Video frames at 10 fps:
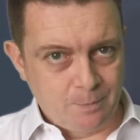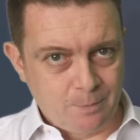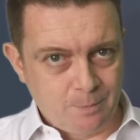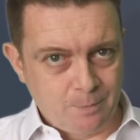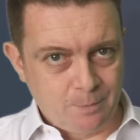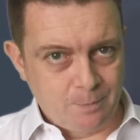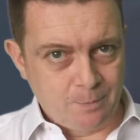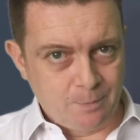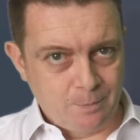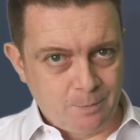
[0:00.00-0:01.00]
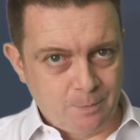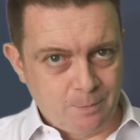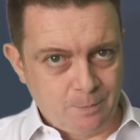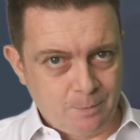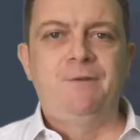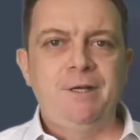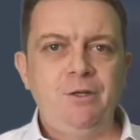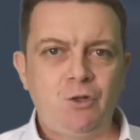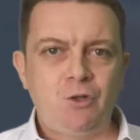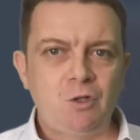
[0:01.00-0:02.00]
For example, making funny
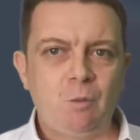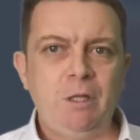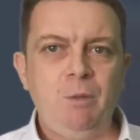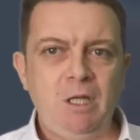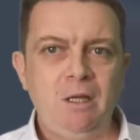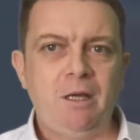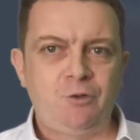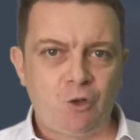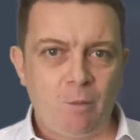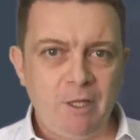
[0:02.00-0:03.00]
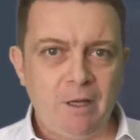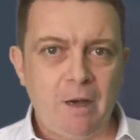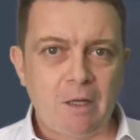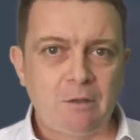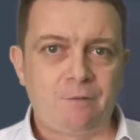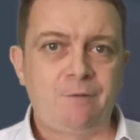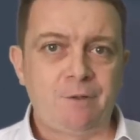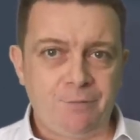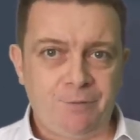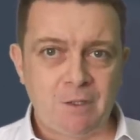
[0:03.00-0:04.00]
jokes when meeting a German director for
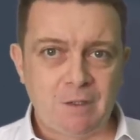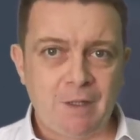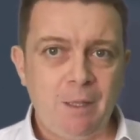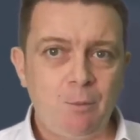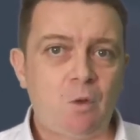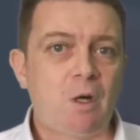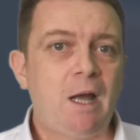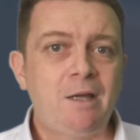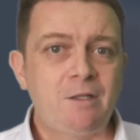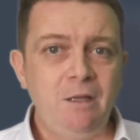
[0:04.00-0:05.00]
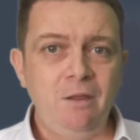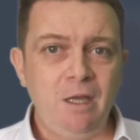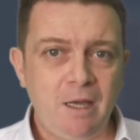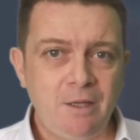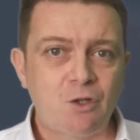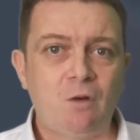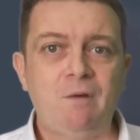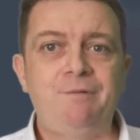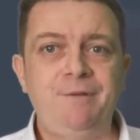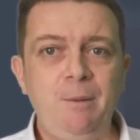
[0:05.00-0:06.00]
the first time or asking the age of
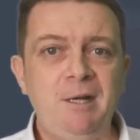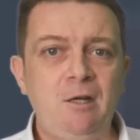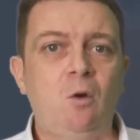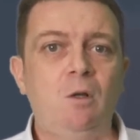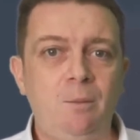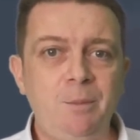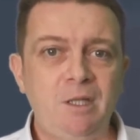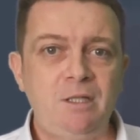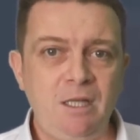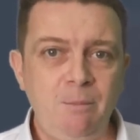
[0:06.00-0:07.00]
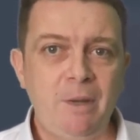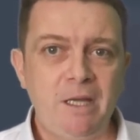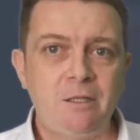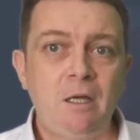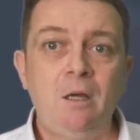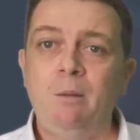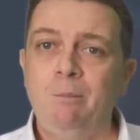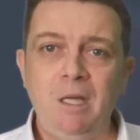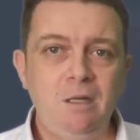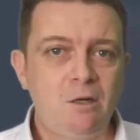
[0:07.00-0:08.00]
a female Colombian teammate
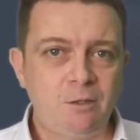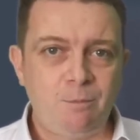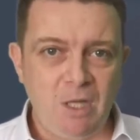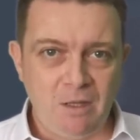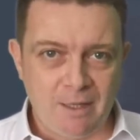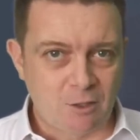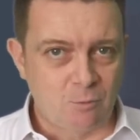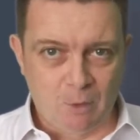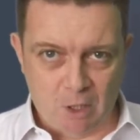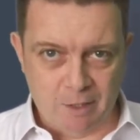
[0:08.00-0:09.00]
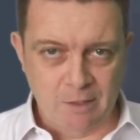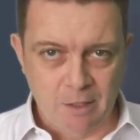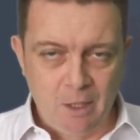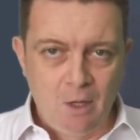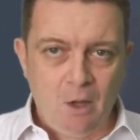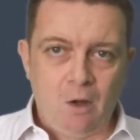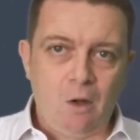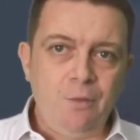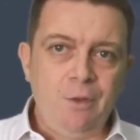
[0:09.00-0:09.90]
may not be that smart. On